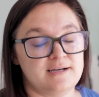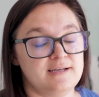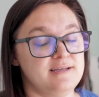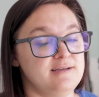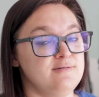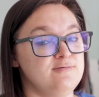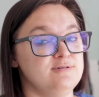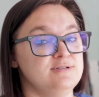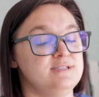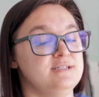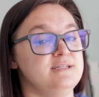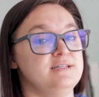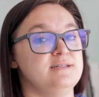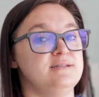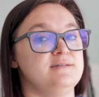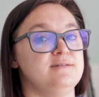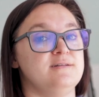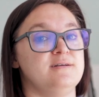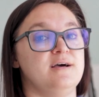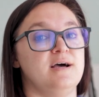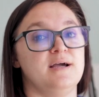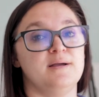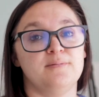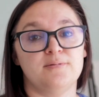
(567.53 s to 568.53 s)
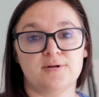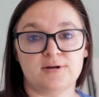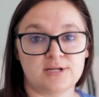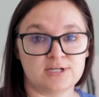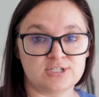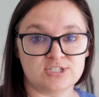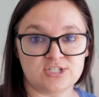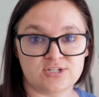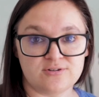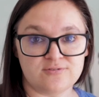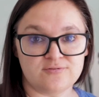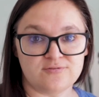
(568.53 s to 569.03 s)
It was in
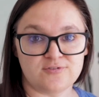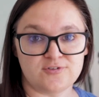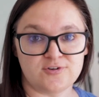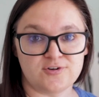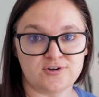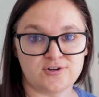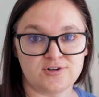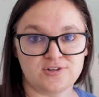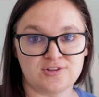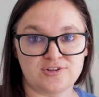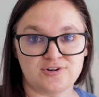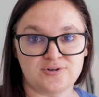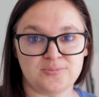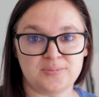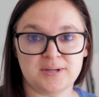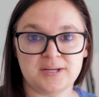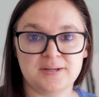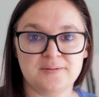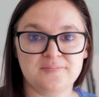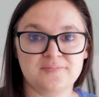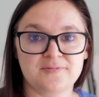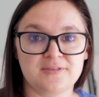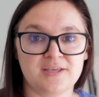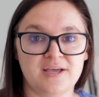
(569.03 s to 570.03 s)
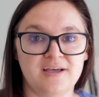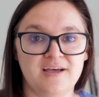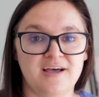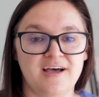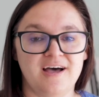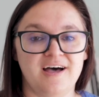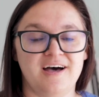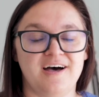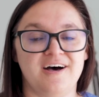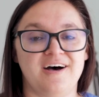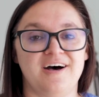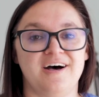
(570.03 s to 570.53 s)
hibernation for a little bit.
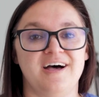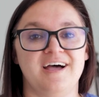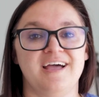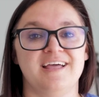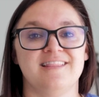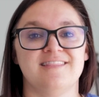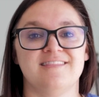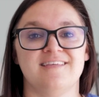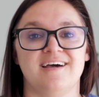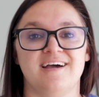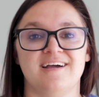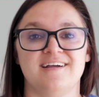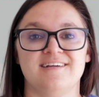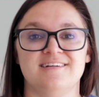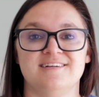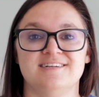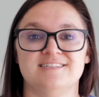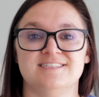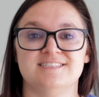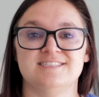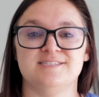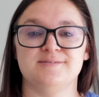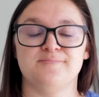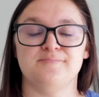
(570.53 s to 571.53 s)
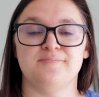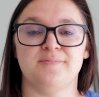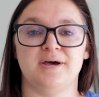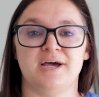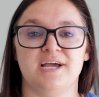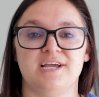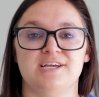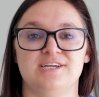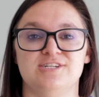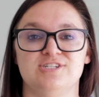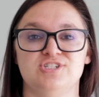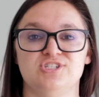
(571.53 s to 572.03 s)
And that is
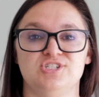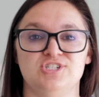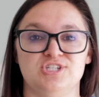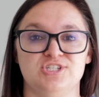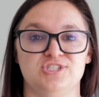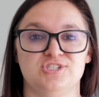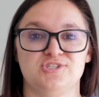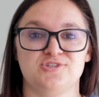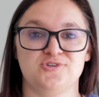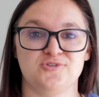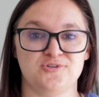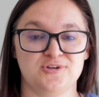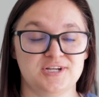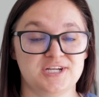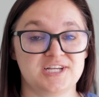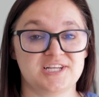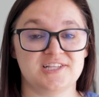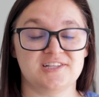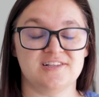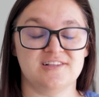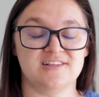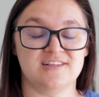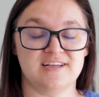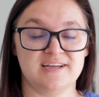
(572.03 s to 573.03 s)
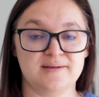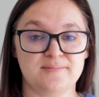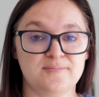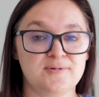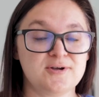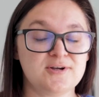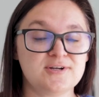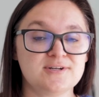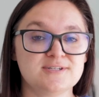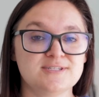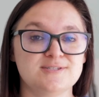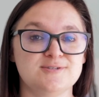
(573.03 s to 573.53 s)
my Schitt's Creek
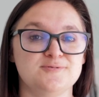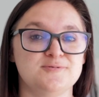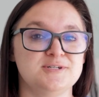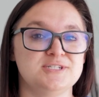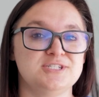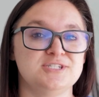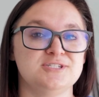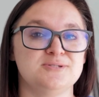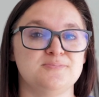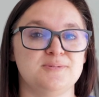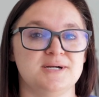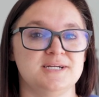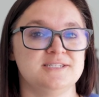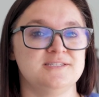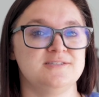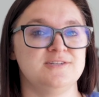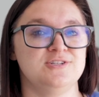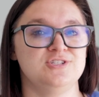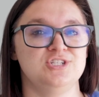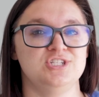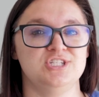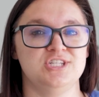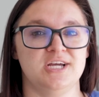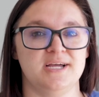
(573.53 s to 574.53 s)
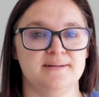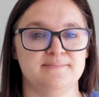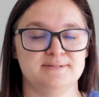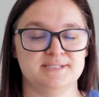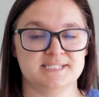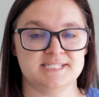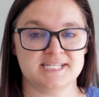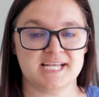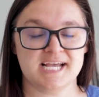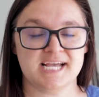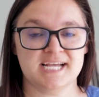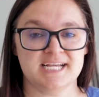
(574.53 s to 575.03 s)
Landmarks, which is by Stitchy Time
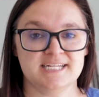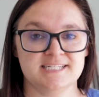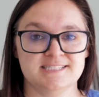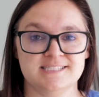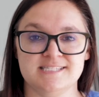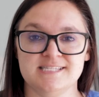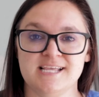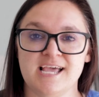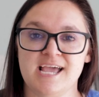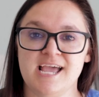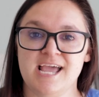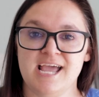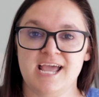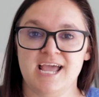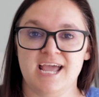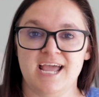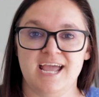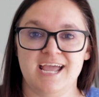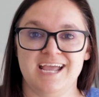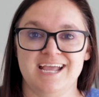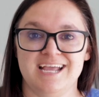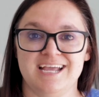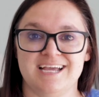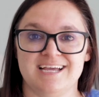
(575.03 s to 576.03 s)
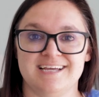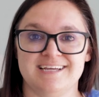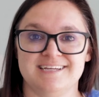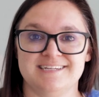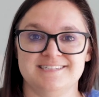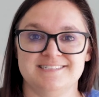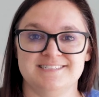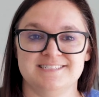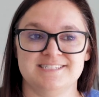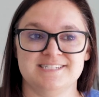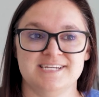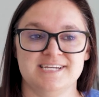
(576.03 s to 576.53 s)
Designs.
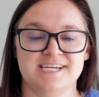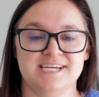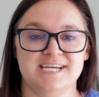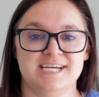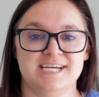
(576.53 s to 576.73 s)
And